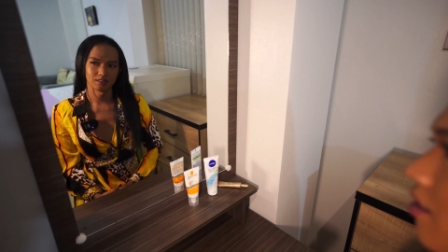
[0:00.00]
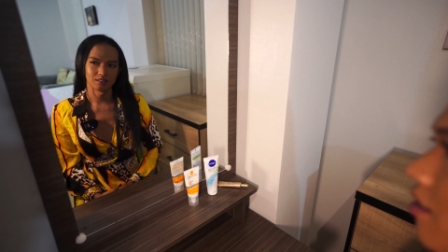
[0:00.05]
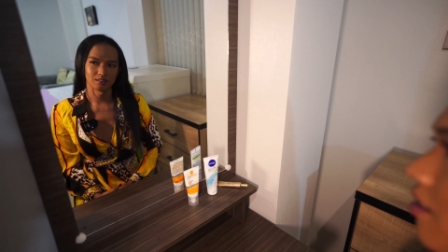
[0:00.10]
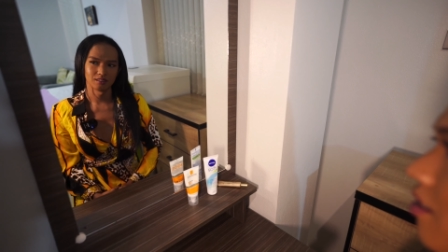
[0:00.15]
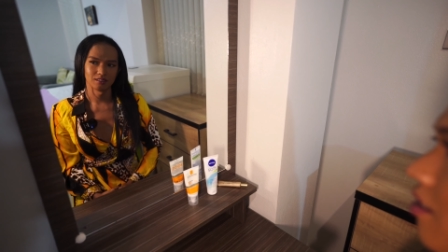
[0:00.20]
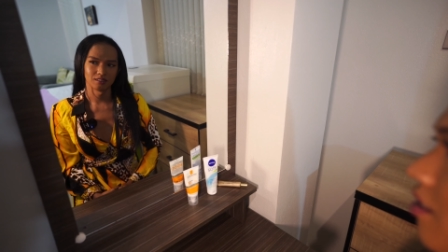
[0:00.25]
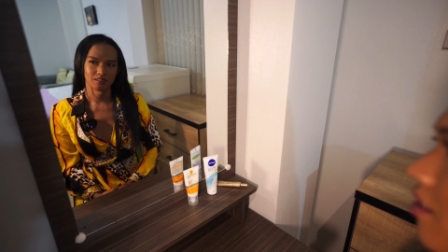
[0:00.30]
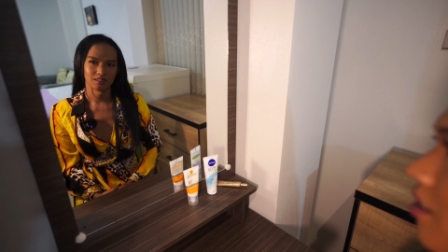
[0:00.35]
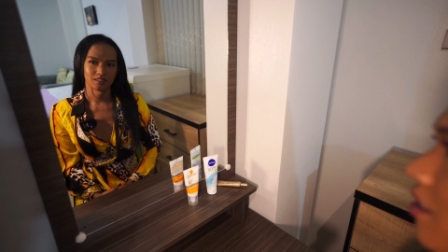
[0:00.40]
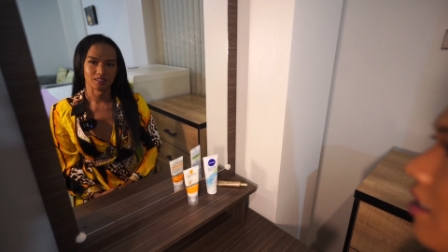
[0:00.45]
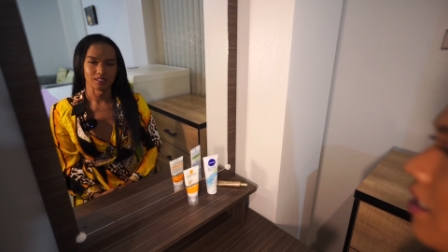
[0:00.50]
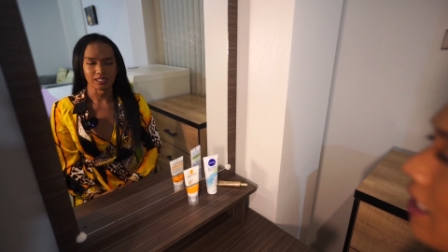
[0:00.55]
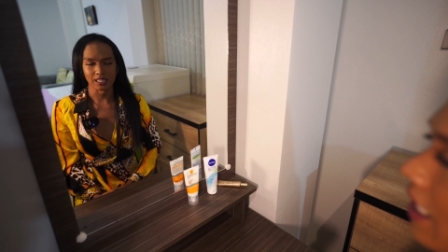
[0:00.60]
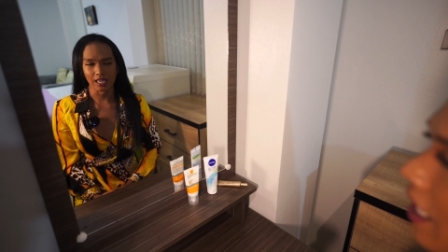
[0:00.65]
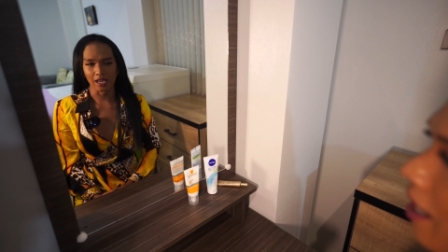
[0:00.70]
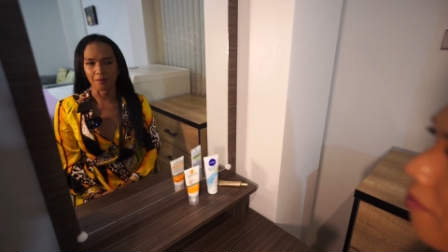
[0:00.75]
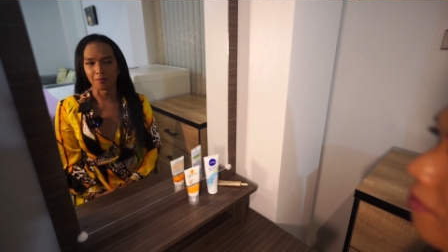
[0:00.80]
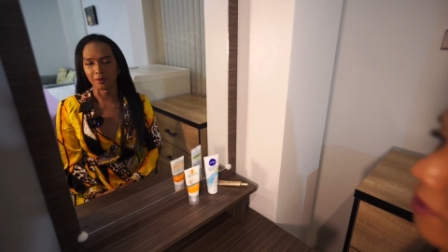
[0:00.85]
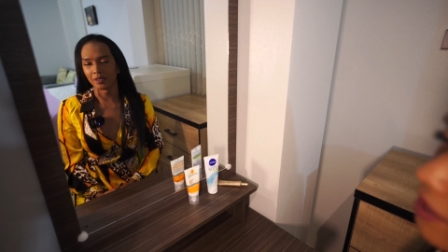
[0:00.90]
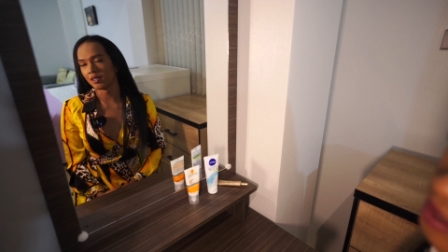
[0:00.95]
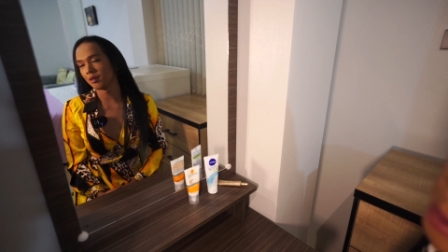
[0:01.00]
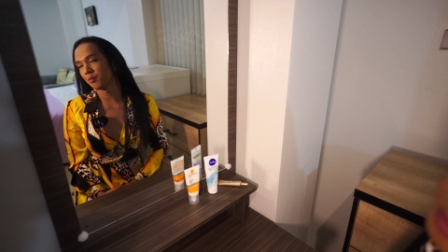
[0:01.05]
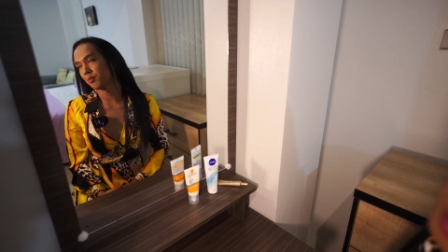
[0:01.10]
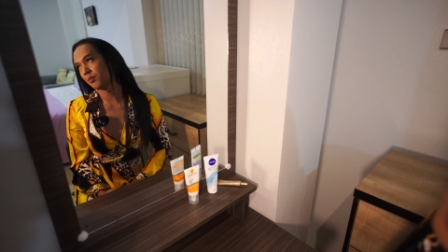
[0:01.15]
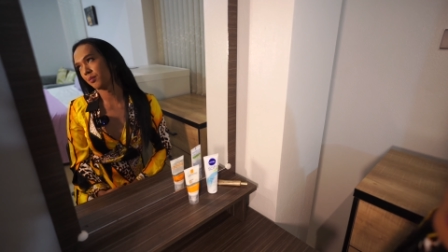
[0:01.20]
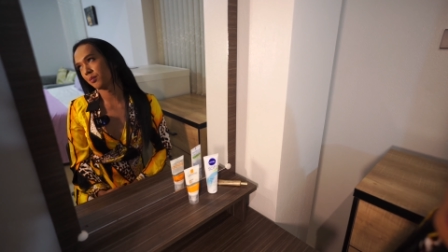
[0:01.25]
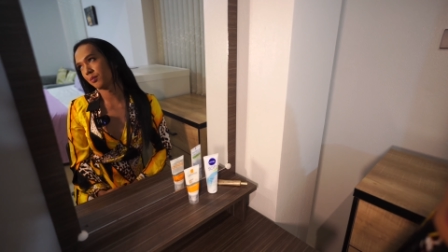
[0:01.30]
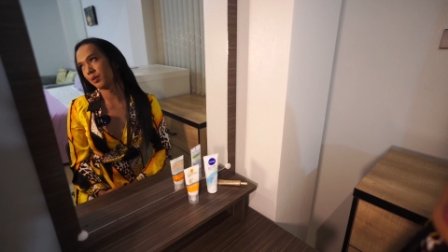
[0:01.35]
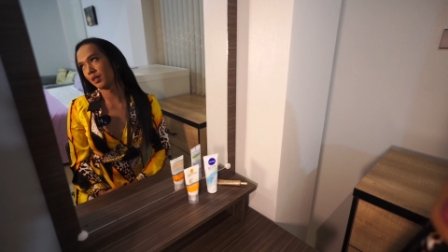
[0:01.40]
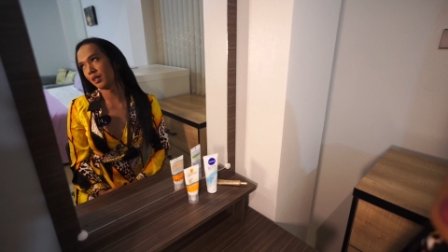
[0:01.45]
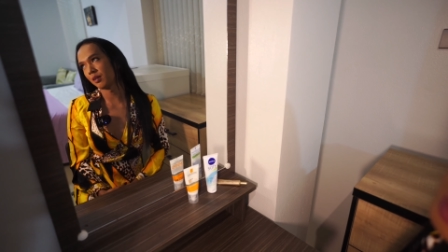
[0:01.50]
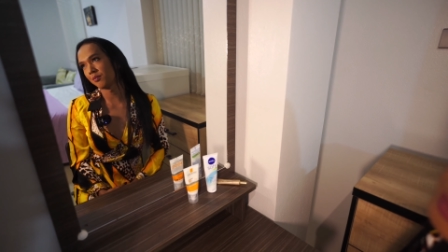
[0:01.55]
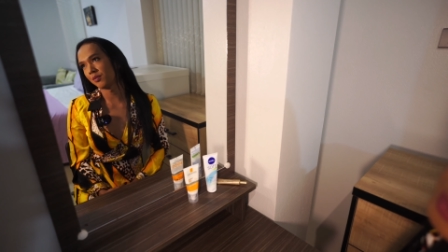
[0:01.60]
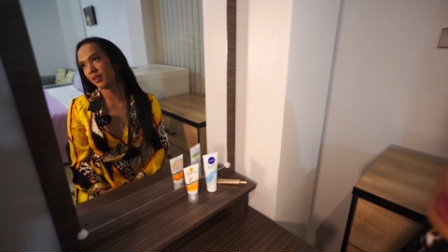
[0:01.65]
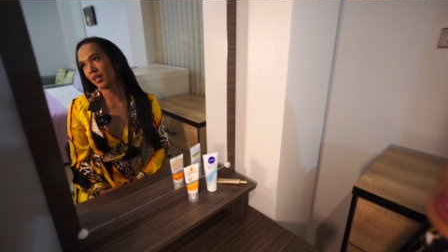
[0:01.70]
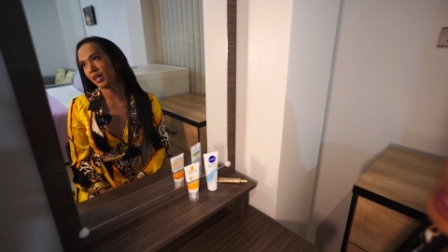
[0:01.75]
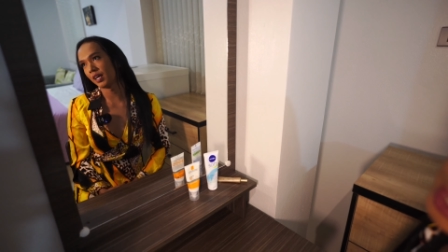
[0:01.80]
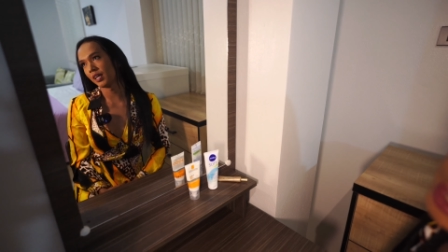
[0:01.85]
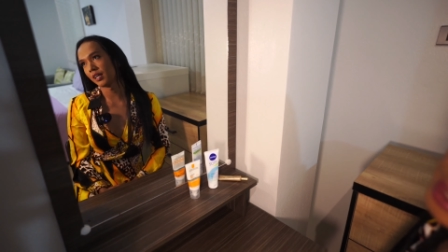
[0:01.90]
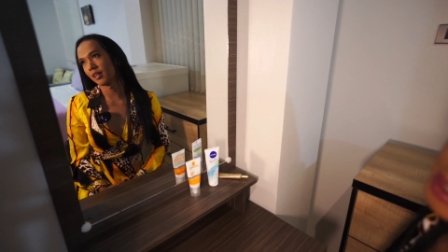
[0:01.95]
10 minutes? Yeah, but if, if
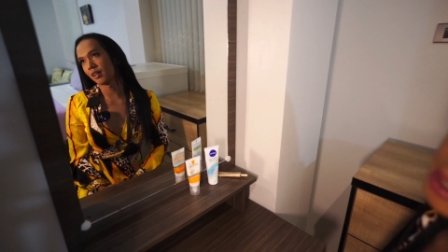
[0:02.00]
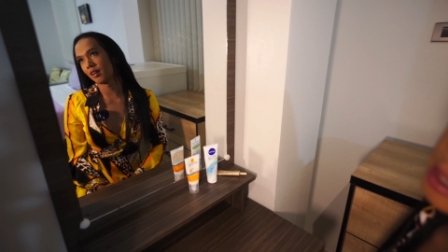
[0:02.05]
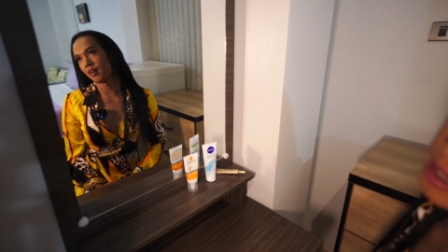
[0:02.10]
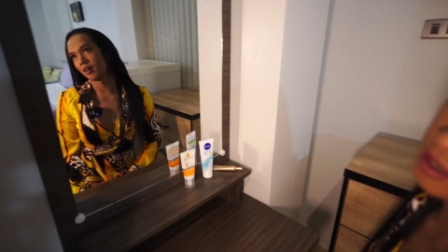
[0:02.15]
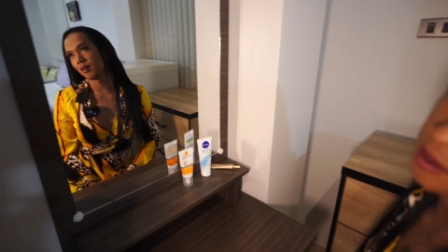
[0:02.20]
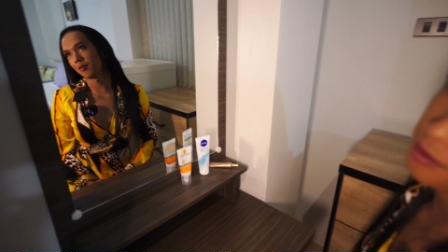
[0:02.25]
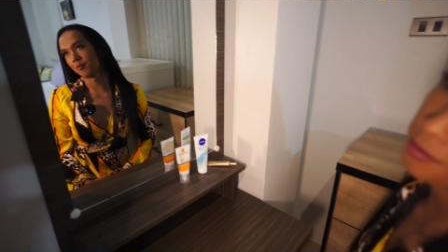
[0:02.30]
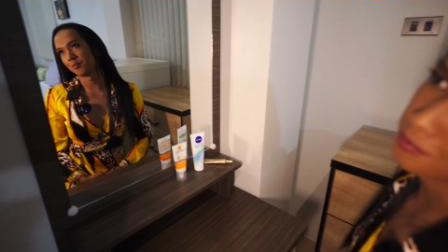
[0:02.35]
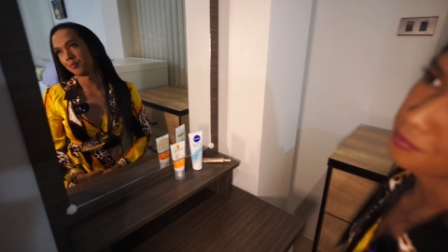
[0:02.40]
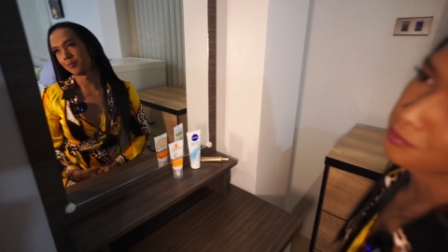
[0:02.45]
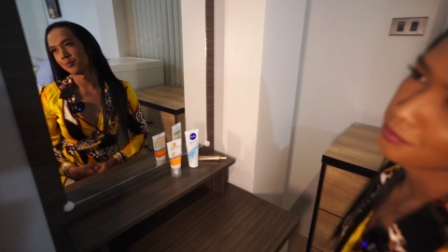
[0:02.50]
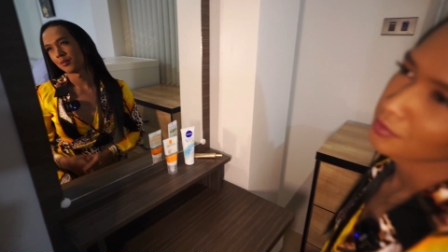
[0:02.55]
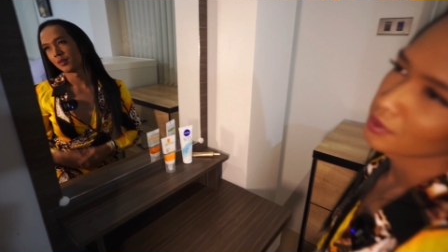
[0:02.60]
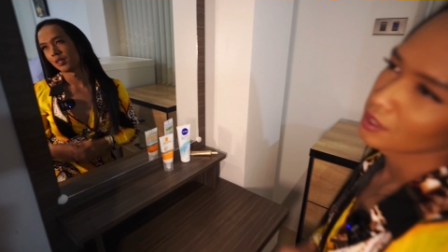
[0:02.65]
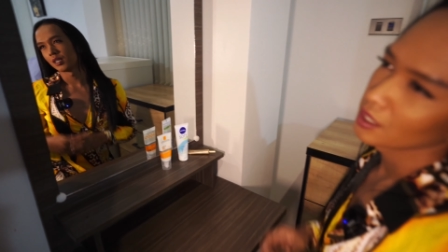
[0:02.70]
like um,